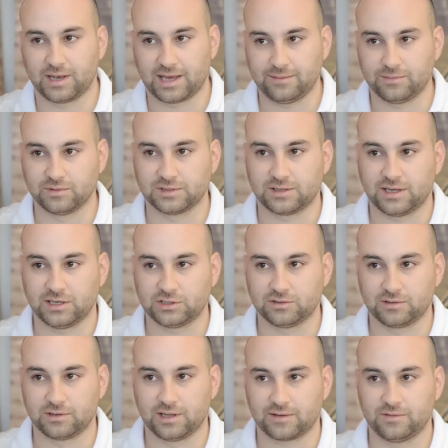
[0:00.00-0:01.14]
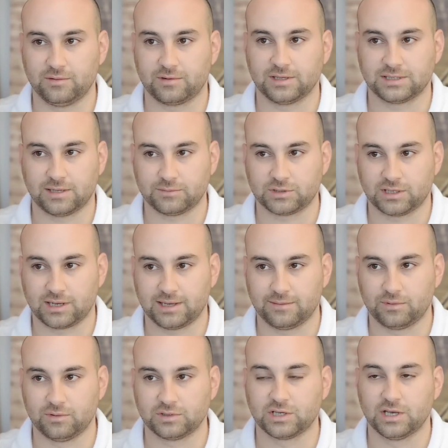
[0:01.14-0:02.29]
labels that they should, like fuel consumption
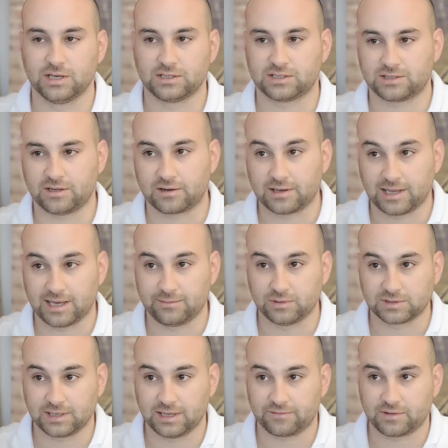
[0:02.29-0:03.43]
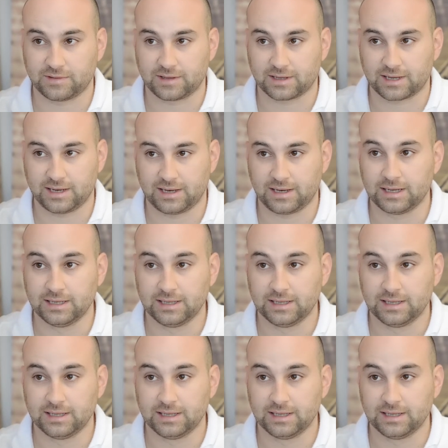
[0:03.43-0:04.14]
labels. Stock labels are left on the car.